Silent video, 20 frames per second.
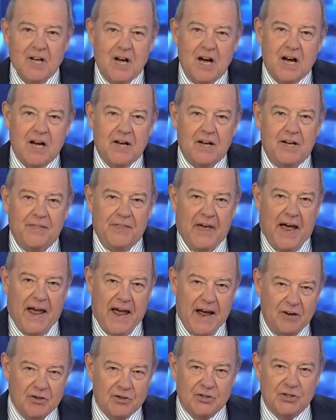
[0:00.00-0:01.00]
Uh,
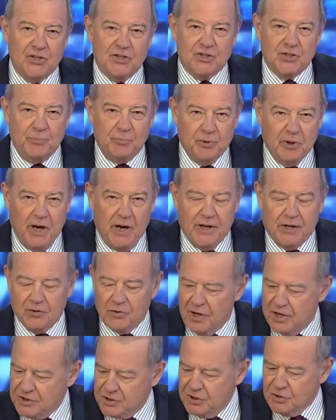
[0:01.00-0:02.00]
the housing supply
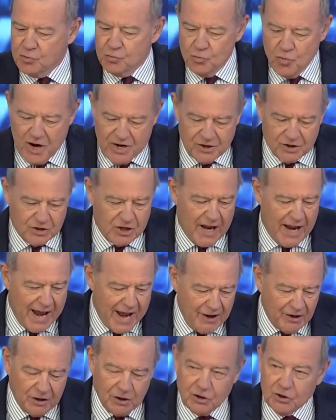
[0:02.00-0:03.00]
crisis,
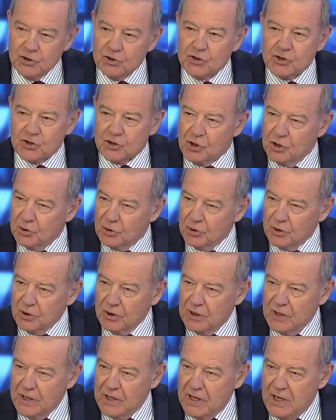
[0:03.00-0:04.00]
rents out of
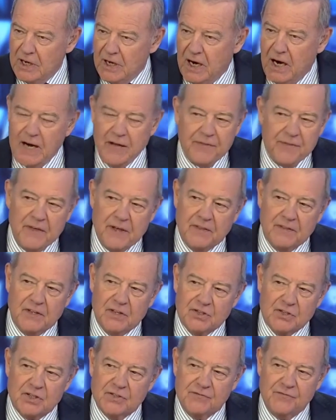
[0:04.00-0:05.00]
control. I
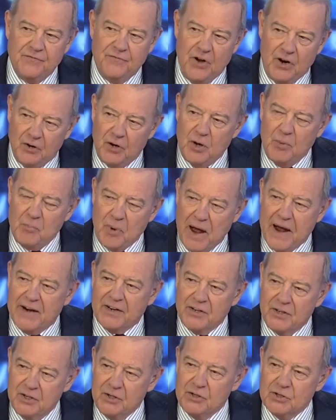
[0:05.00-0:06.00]
think this is very
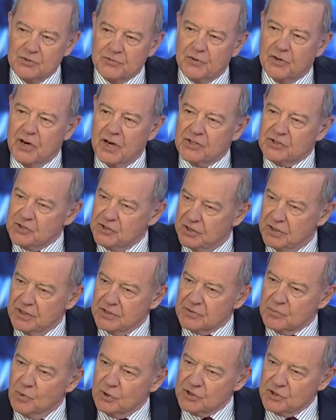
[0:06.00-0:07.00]
bad news for our
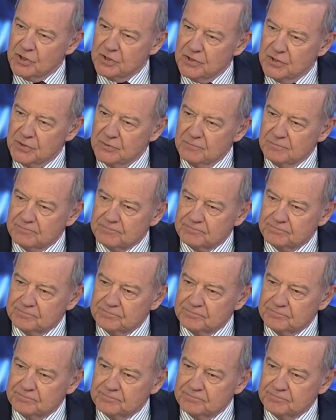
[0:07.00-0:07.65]
cities. What say you?